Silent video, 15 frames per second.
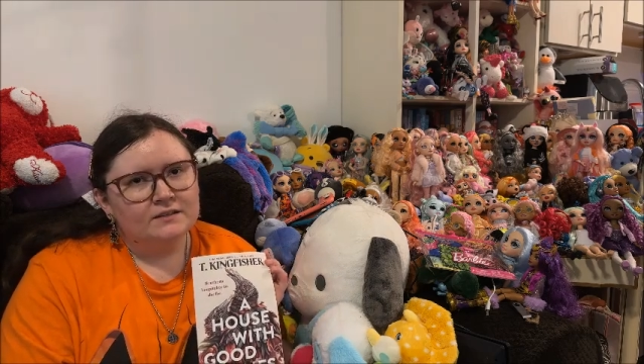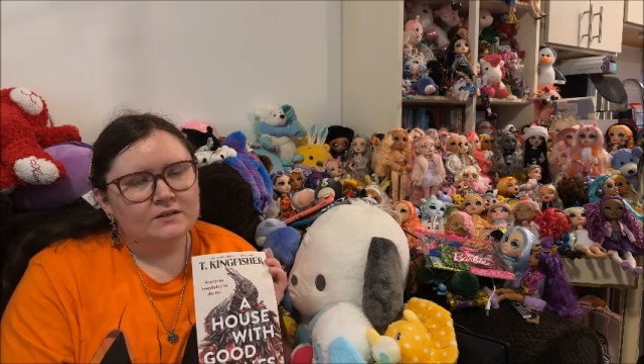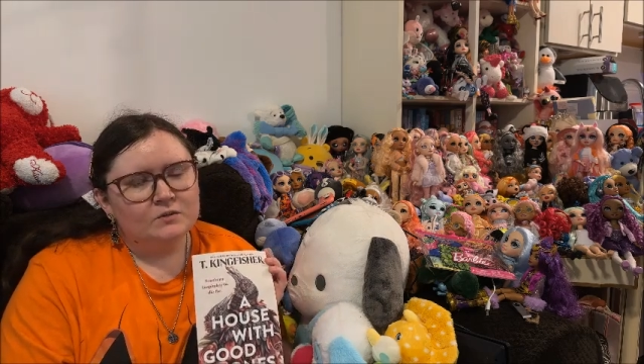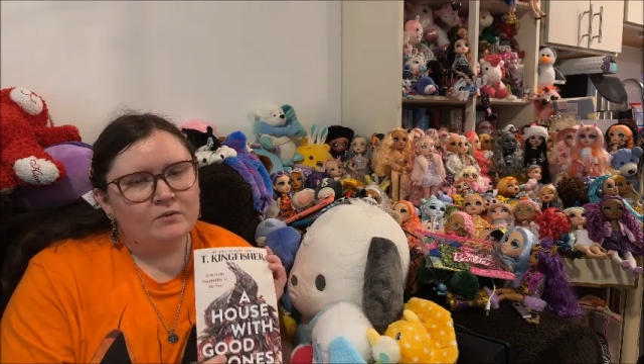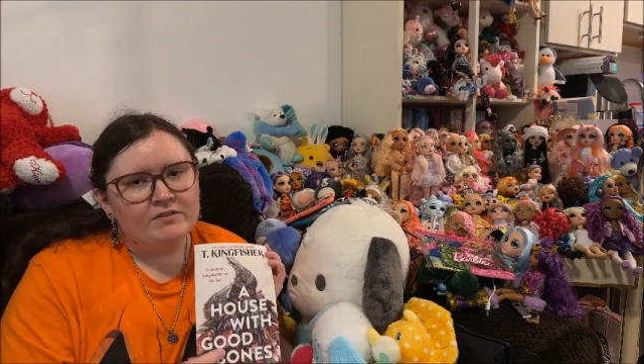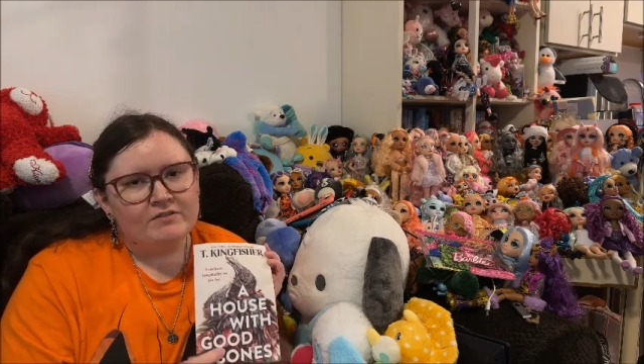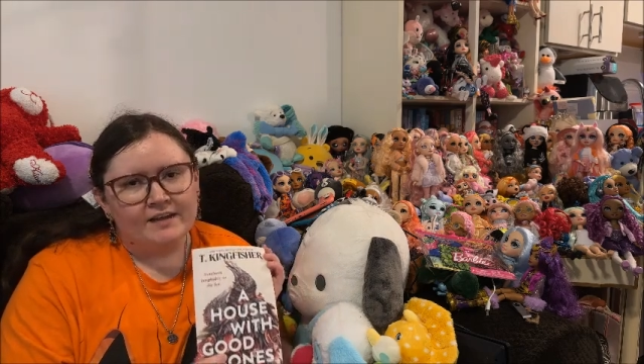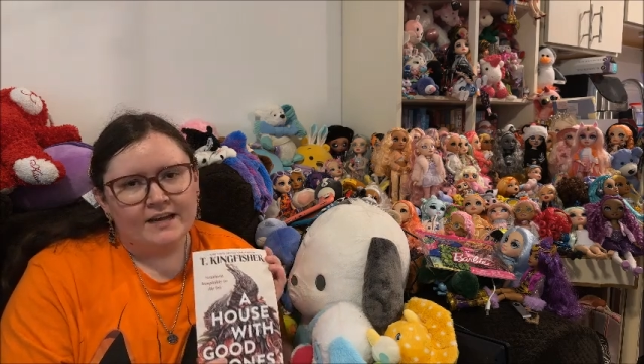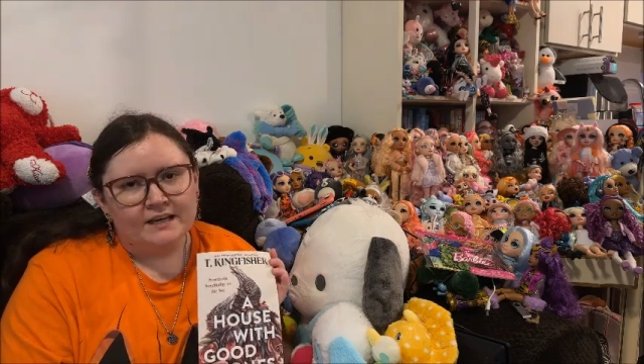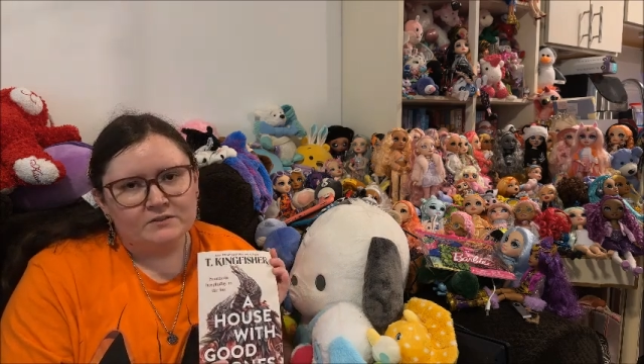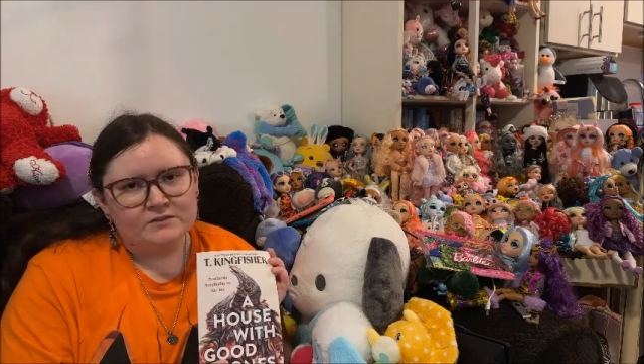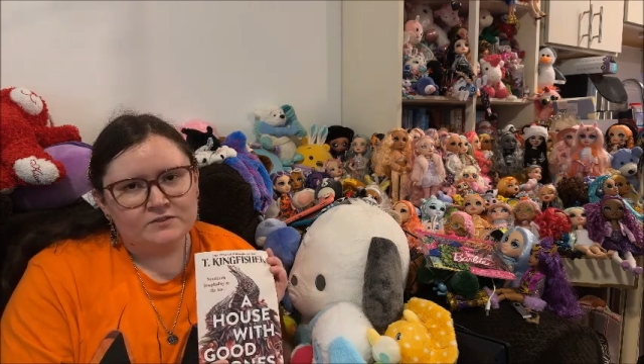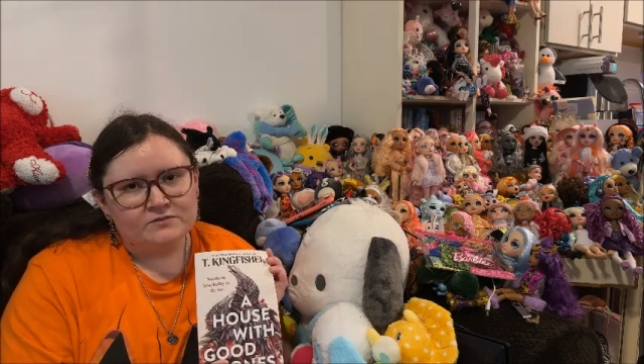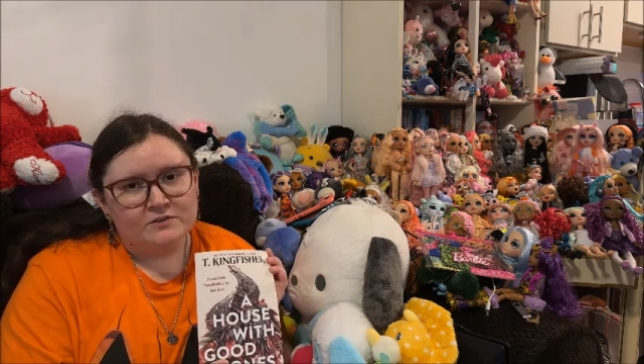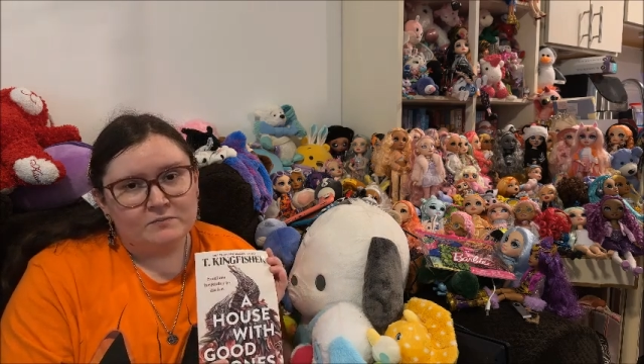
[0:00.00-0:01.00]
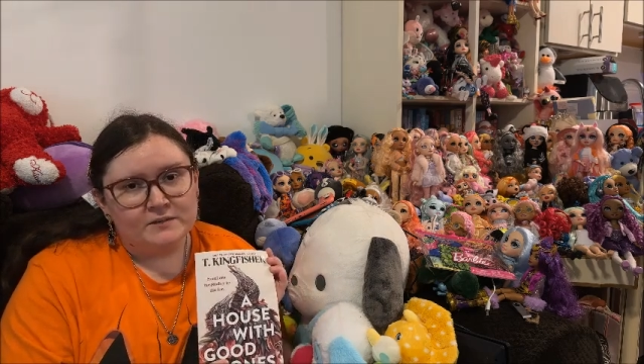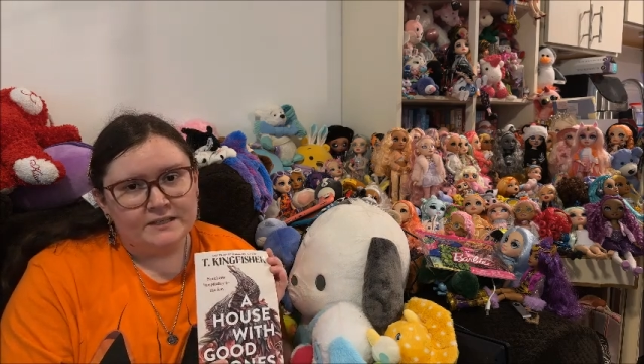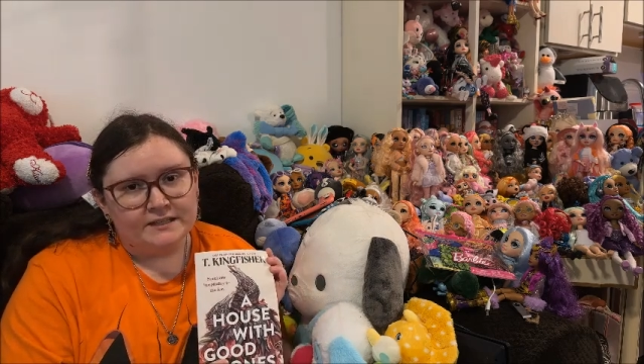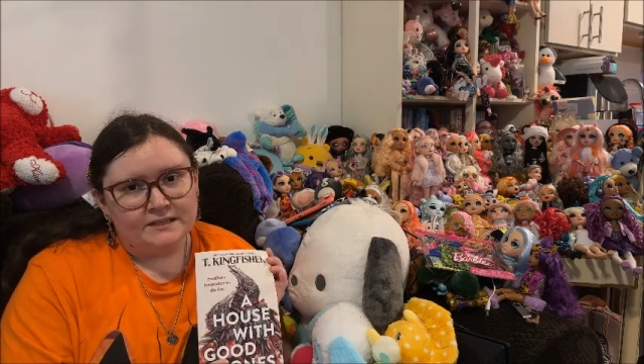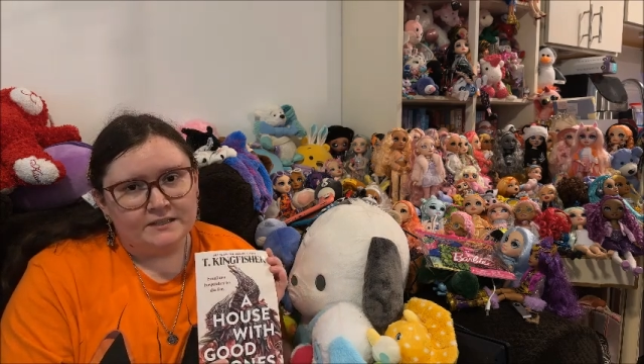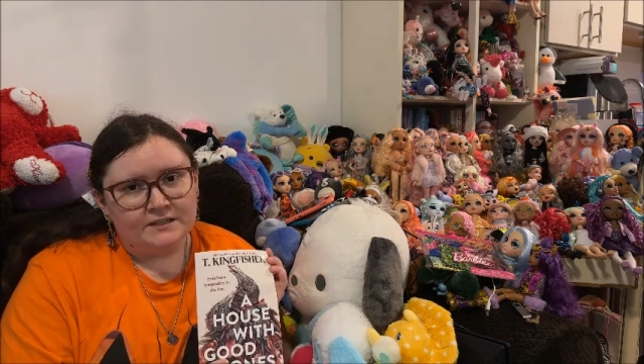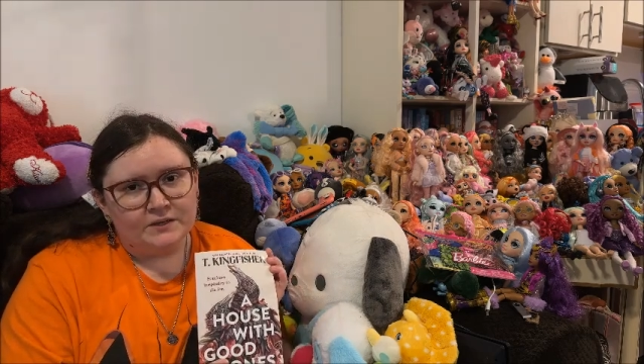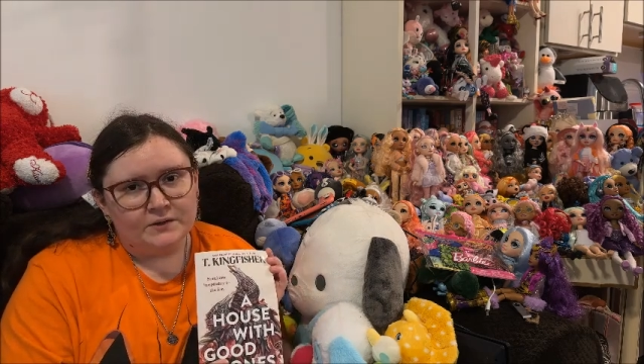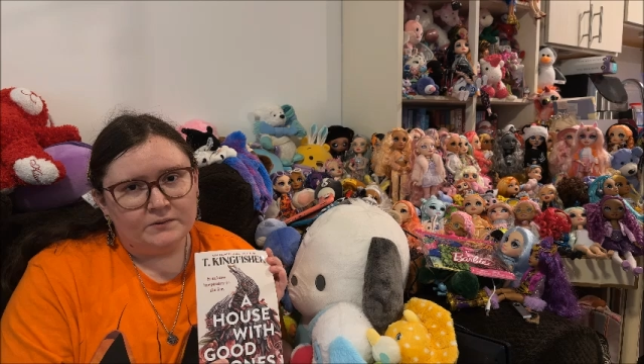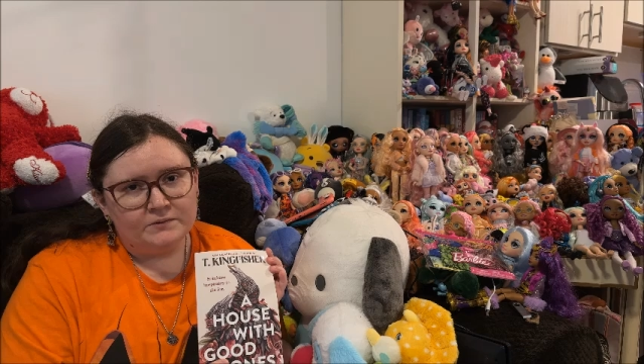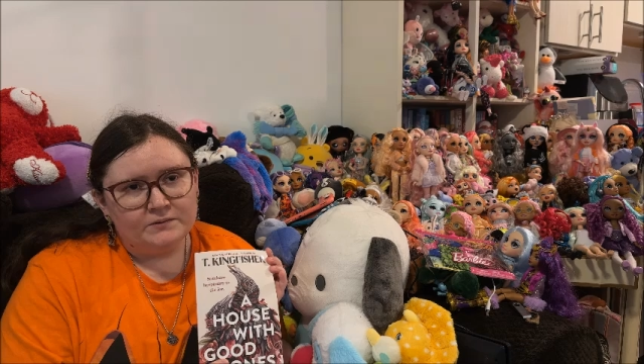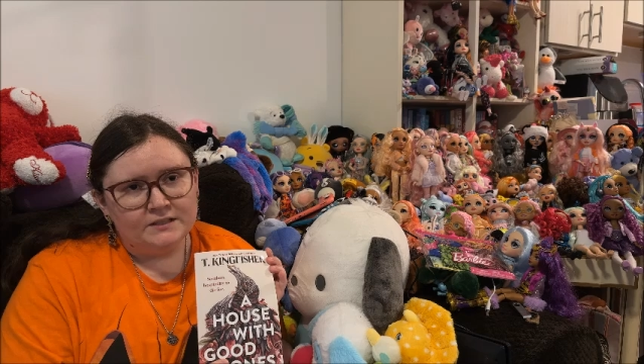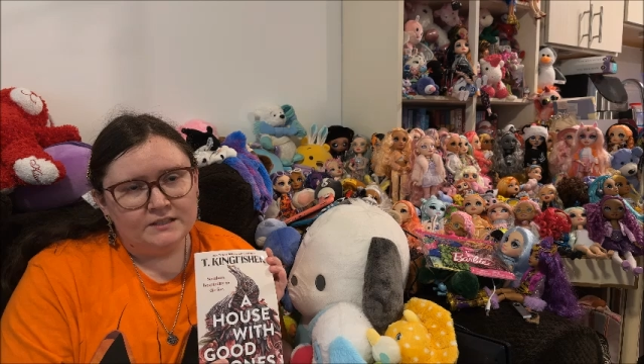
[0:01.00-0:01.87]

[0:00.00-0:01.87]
with the house from the get-go,